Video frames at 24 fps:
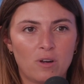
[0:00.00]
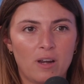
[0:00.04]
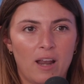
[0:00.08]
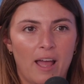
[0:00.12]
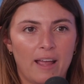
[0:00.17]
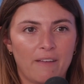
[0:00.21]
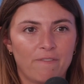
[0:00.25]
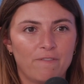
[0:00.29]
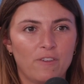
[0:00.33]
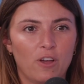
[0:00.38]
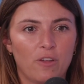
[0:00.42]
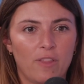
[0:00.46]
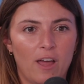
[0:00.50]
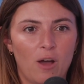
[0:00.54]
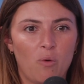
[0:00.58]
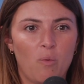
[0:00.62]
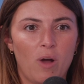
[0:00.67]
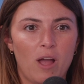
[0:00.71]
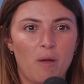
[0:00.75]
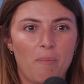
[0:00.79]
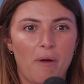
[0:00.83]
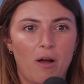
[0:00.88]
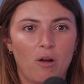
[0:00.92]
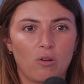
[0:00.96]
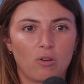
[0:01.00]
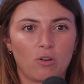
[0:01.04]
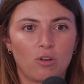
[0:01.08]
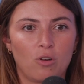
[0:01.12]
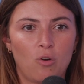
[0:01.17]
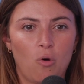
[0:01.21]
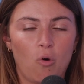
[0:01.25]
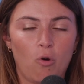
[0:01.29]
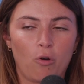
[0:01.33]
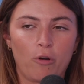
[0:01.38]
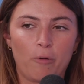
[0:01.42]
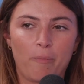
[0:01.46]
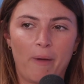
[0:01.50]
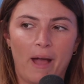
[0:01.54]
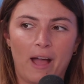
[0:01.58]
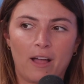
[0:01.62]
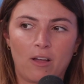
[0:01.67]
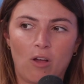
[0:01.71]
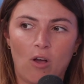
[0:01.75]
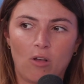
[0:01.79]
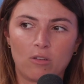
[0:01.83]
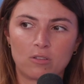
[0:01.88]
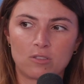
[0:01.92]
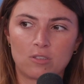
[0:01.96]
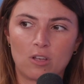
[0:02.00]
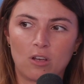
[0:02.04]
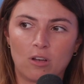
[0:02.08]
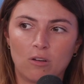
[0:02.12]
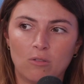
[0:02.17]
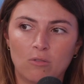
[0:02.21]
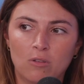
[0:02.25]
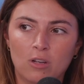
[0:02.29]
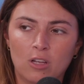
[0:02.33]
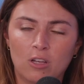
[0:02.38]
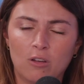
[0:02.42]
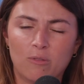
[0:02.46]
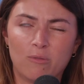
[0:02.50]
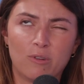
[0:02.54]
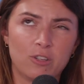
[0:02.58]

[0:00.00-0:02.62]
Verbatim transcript: and I feel that way about Quarterback also,